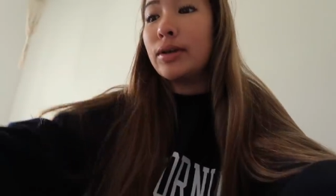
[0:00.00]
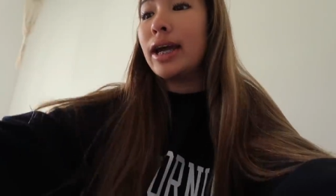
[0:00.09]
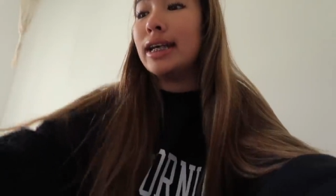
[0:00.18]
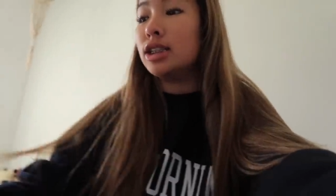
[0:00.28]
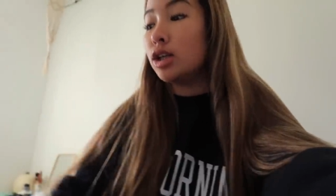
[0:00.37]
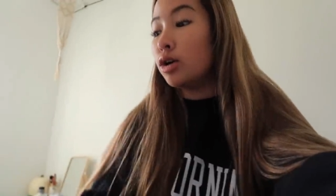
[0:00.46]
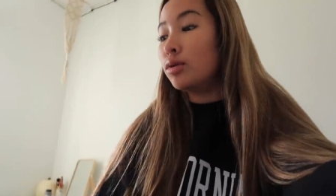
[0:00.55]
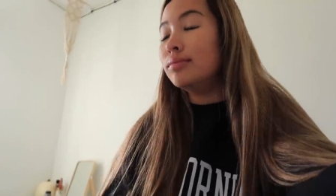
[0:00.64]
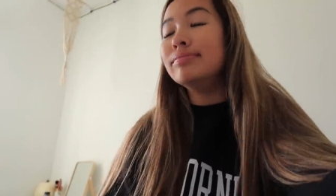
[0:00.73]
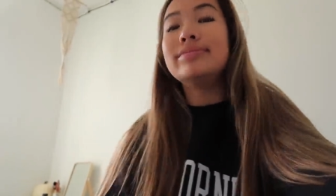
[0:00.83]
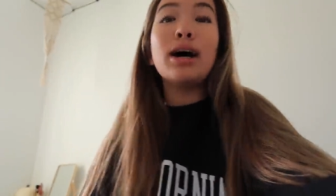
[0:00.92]
Okay, so
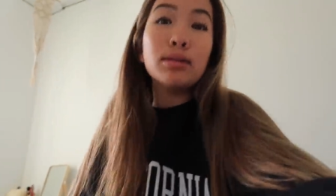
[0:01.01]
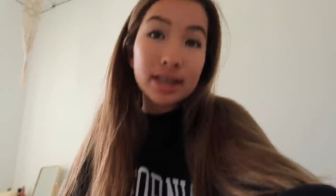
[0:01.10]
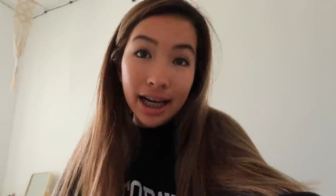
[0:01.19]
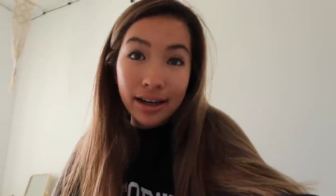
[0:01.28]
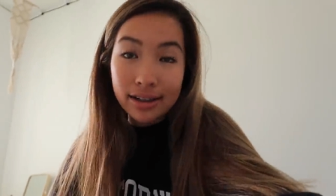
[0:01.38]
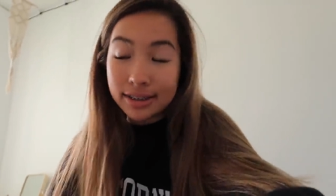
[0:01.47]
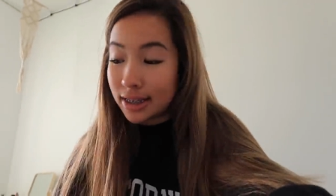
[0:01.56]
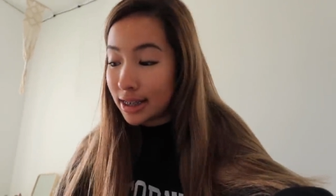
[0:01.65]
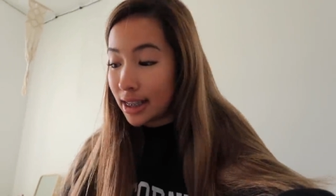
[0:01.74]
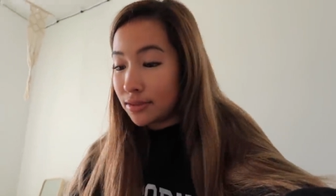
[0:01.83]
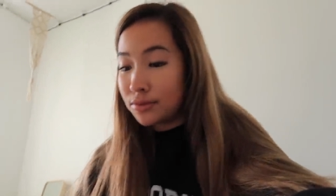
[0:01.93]
that was kind of
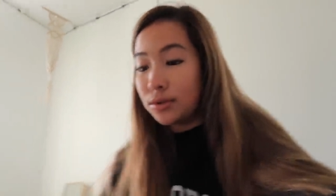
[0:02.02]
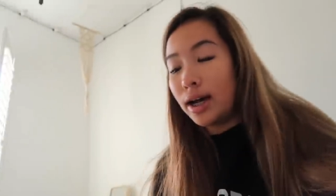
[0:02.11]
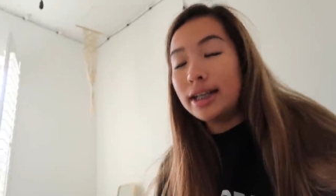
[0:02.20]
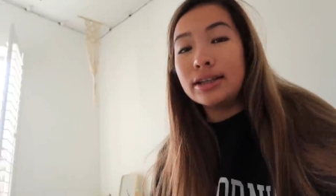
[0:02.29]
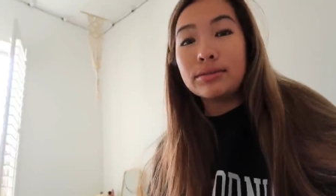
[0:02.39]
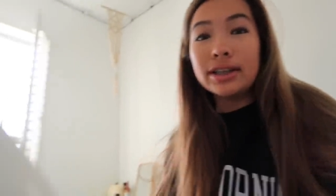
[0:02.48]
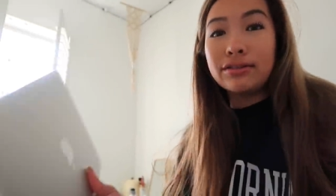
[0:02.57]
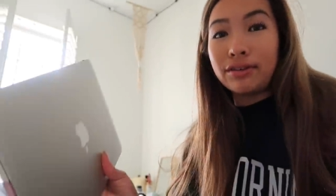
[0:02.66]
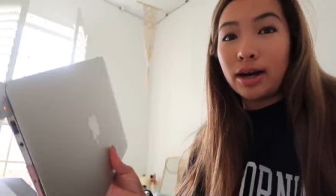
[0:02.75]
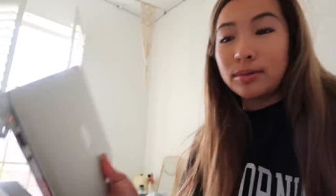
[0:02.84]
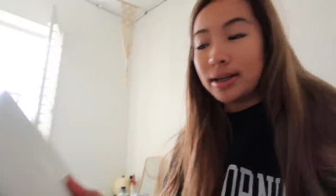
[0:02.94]
unsuccessful. I didn't really
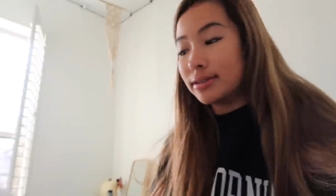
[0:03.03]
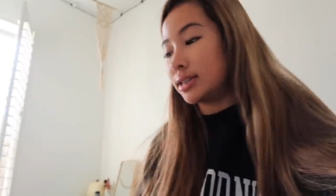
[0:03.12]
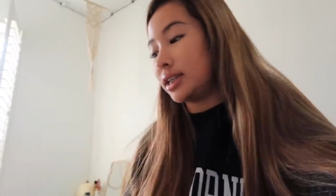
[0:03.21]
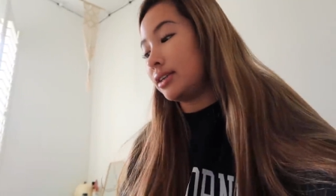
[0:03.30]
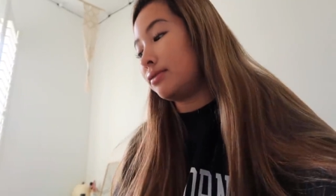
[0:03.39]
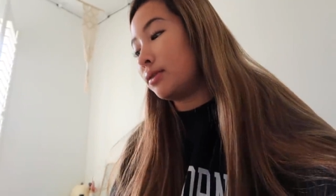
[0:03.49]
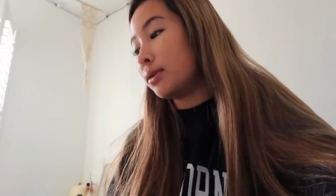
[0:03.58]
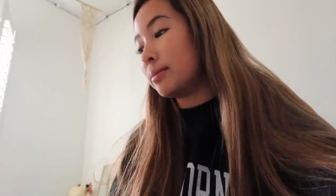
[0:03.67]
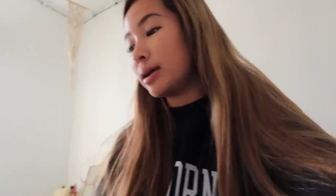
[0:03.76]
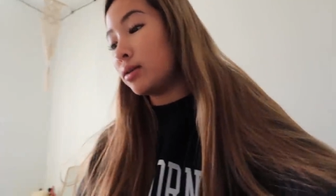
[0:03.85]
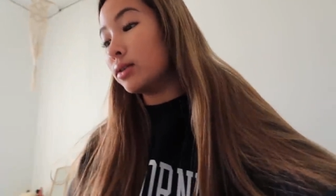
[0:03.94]
find what I was looking for
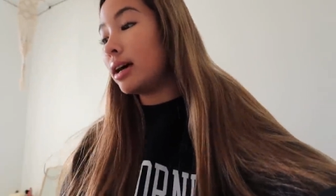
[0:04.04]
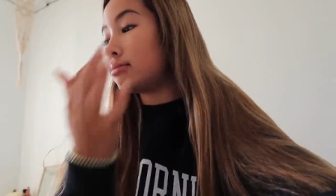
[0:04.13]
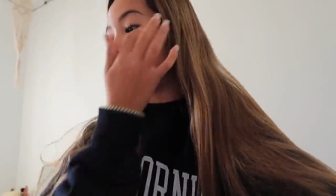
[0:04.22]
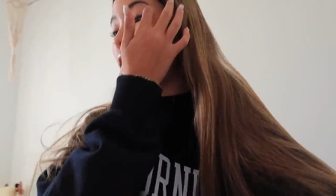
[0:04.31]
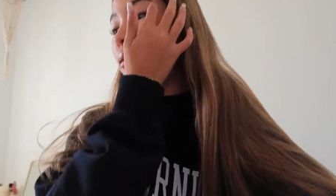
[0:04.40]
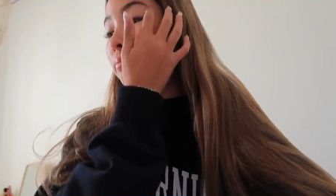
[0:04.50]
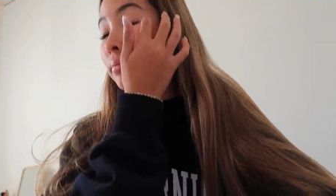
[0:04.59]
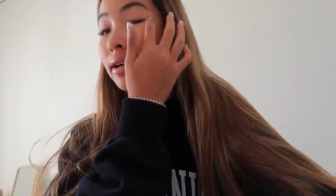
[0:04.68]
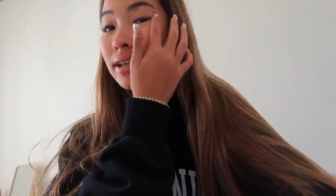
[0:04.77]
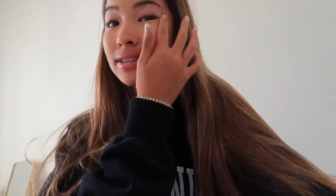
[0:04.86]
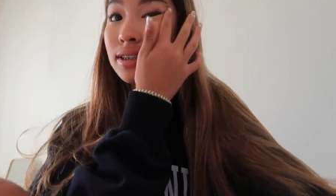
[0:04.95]
on my old laptop,
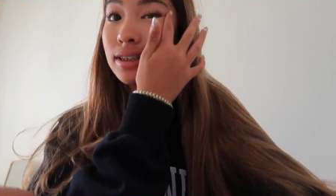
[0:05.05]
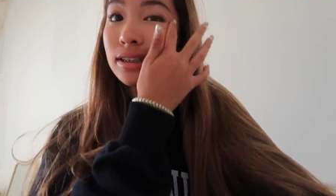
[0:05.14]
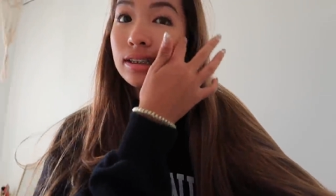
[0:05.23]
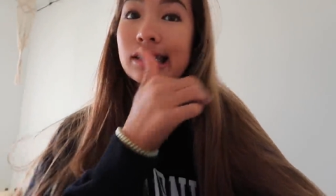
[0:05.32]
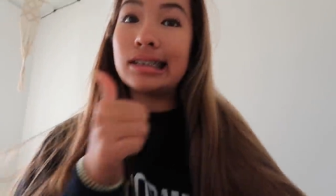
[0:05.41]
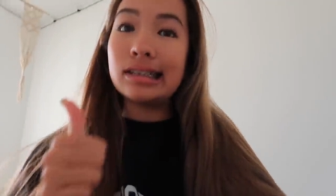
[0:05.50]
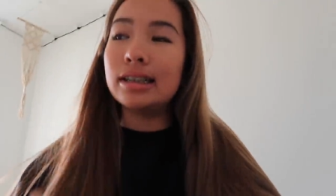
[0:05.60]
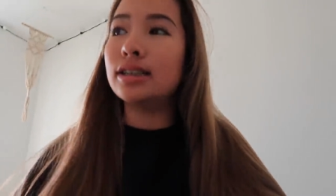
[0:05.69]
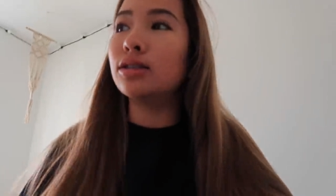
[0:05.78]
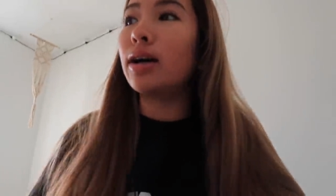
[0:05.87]
but it's